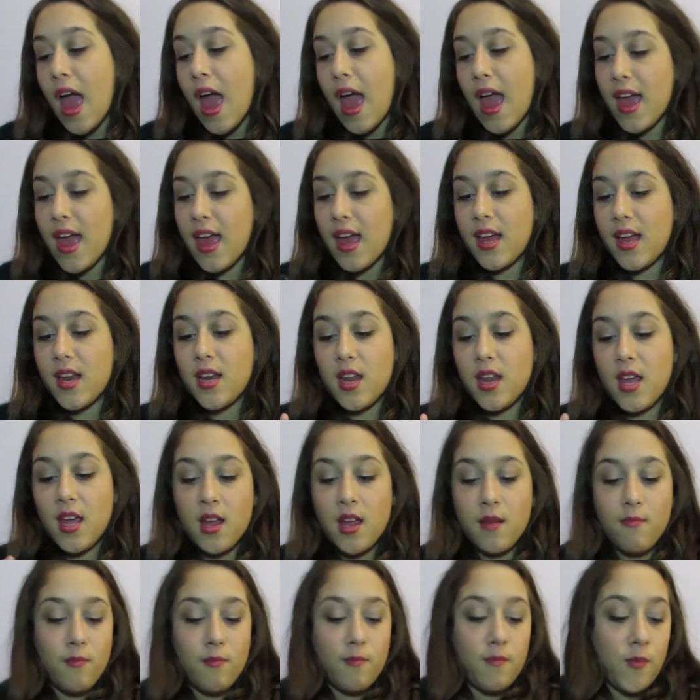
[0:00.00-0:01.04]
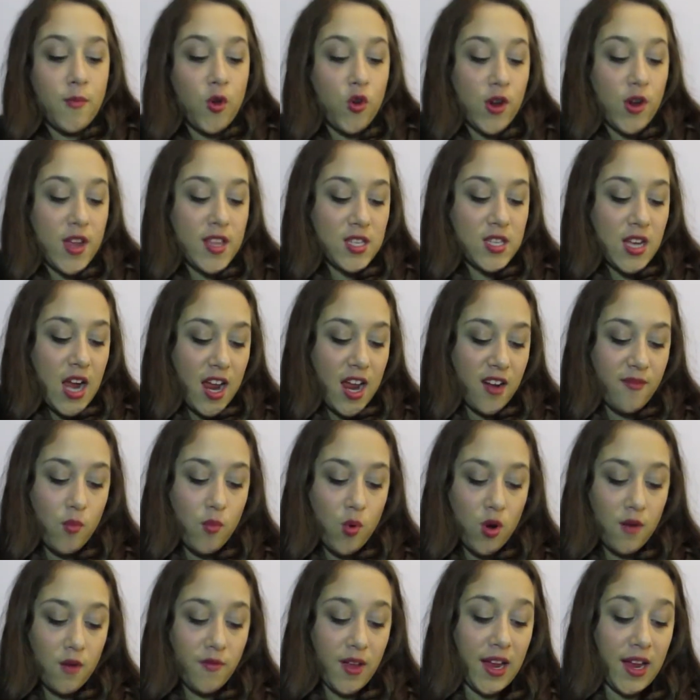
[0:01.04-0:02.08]
and it creates kind of
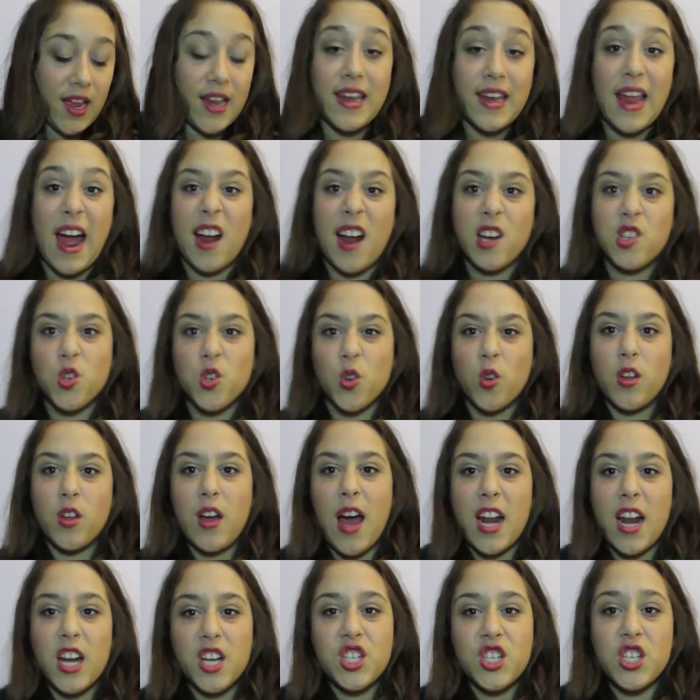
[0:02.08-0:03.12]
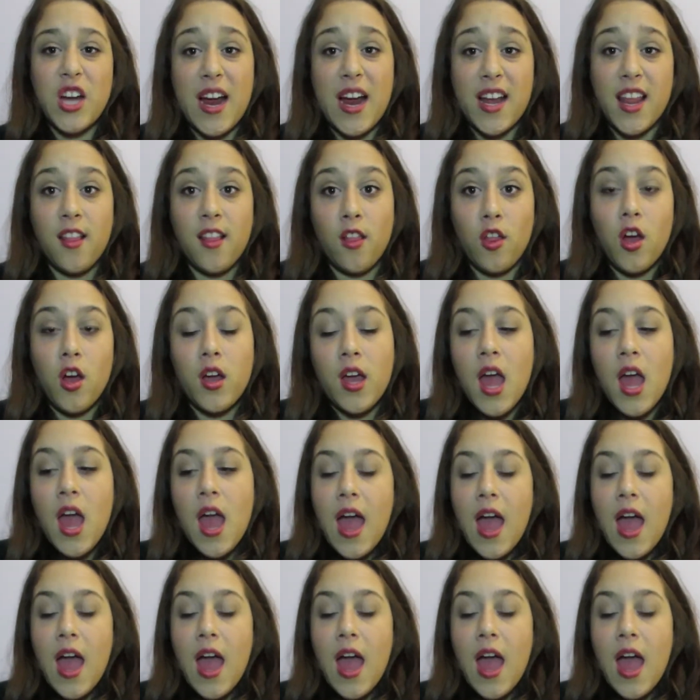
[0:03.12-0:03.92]
more of like a natural kind of shiny look,